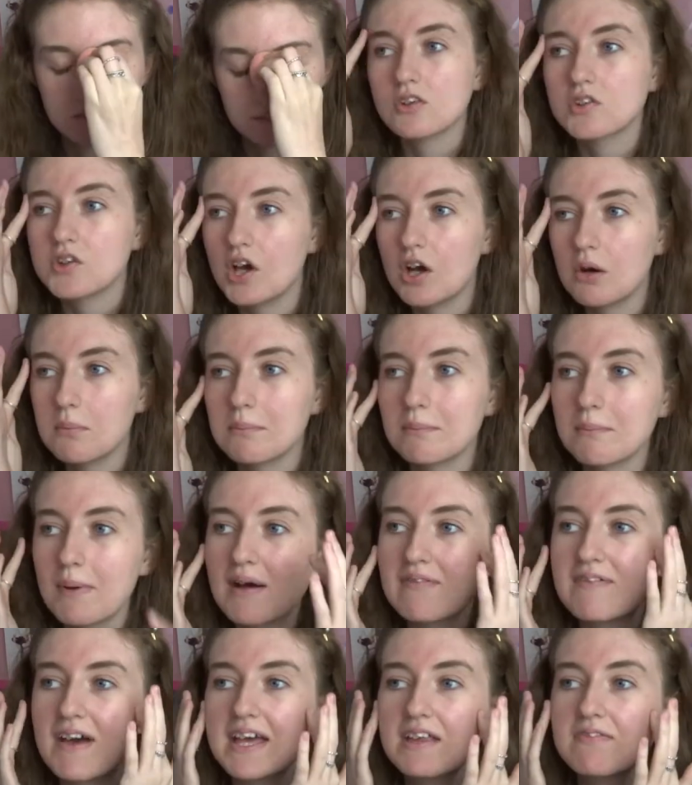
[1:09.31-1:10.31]
So my
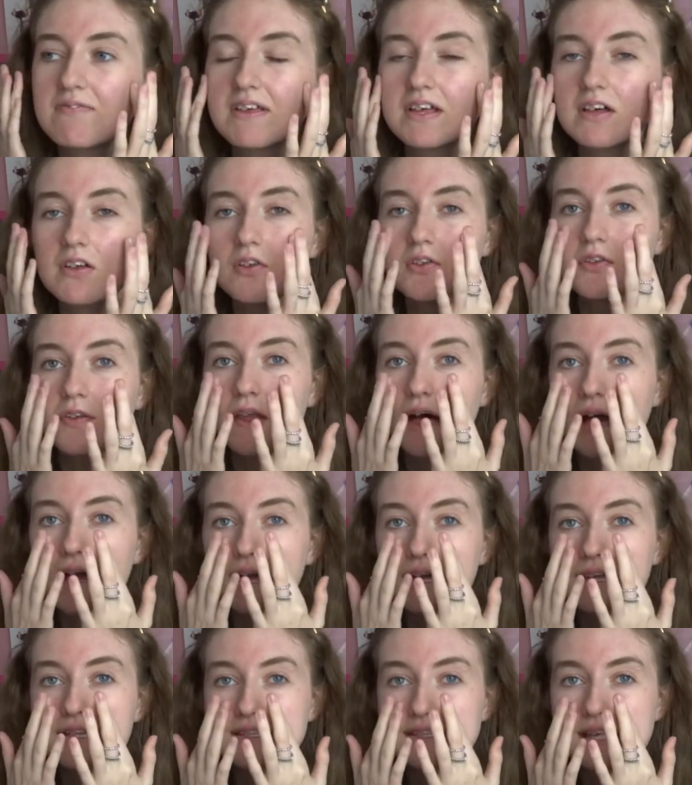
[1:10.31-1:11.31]
face feels
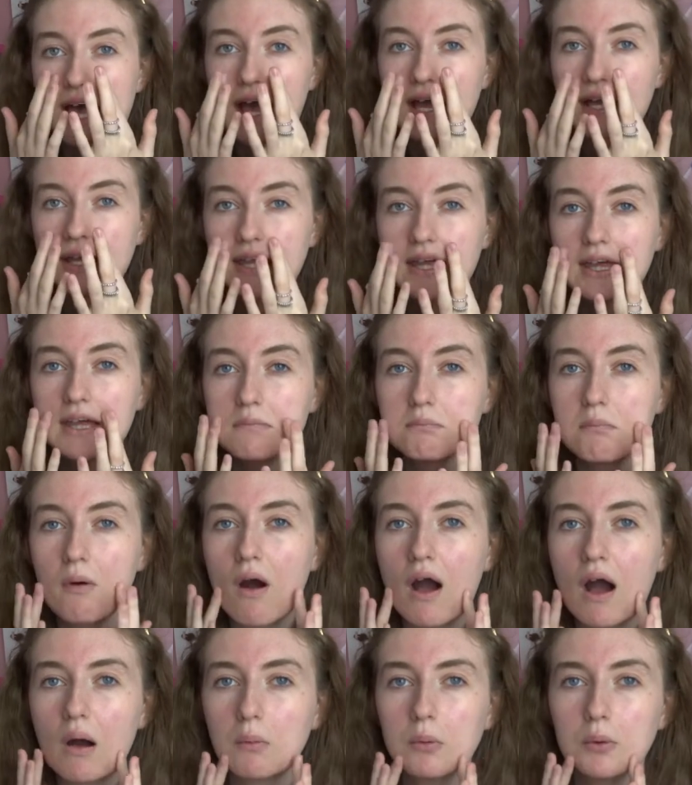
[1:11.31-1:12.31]
like tacky,
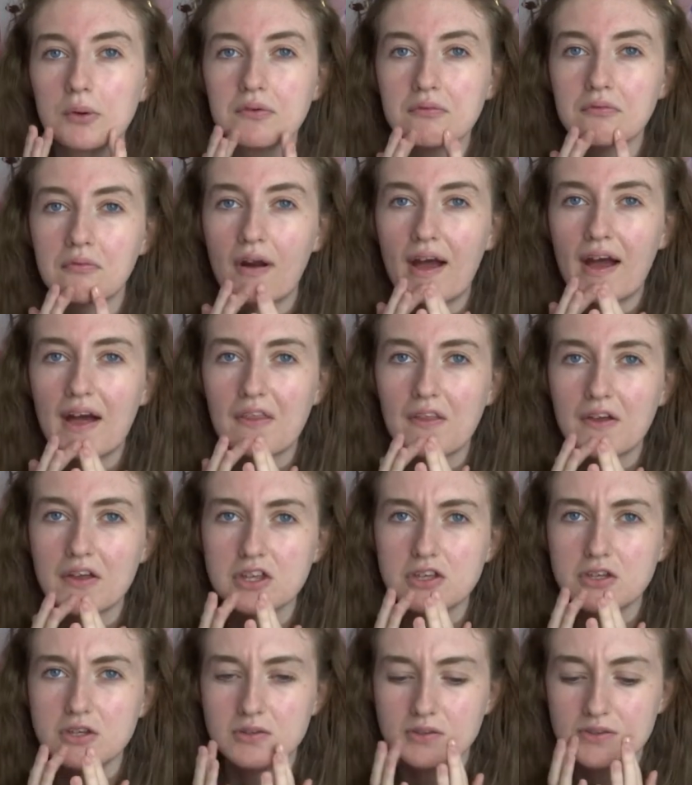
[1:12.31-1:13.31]
but I would rather
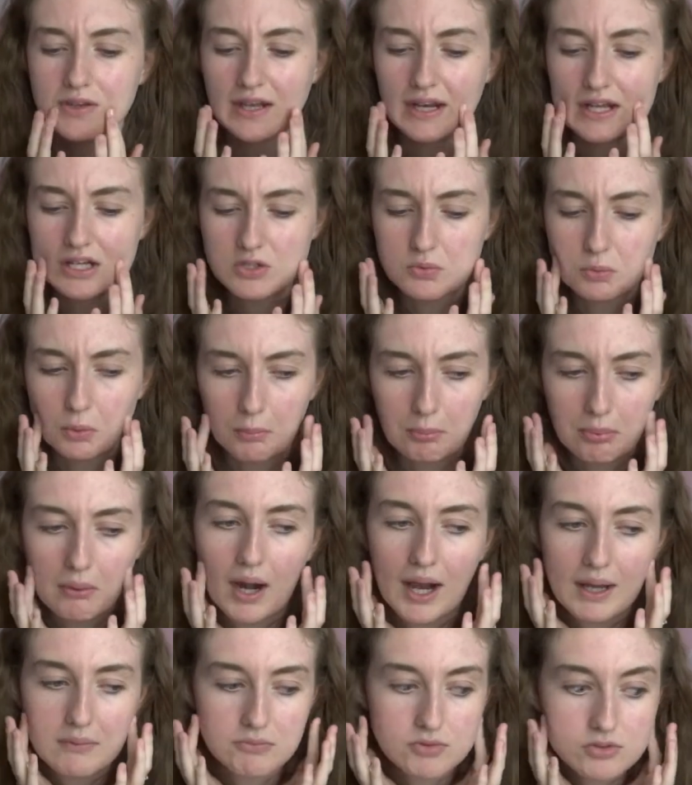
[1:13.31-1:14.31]
use an actual
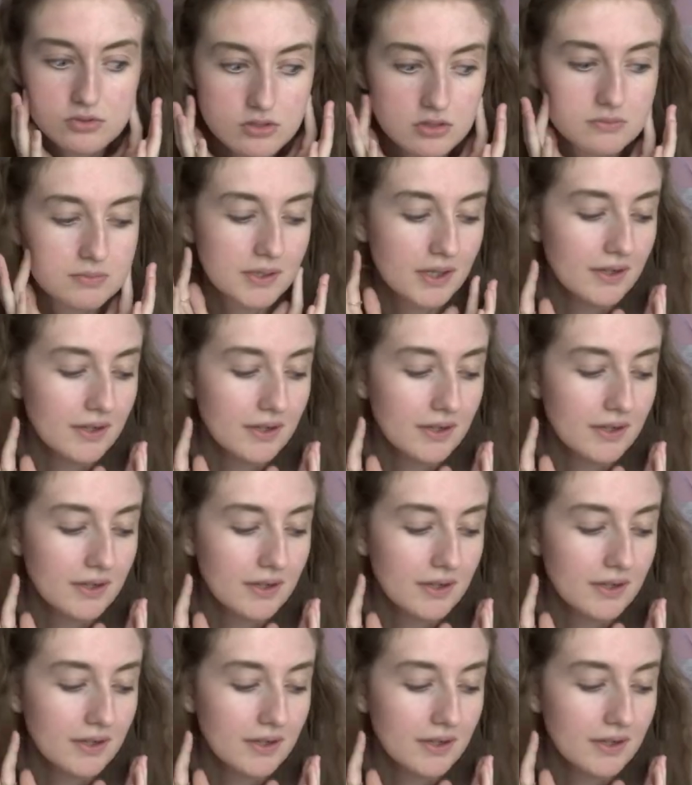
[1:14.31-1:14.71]
primer, to be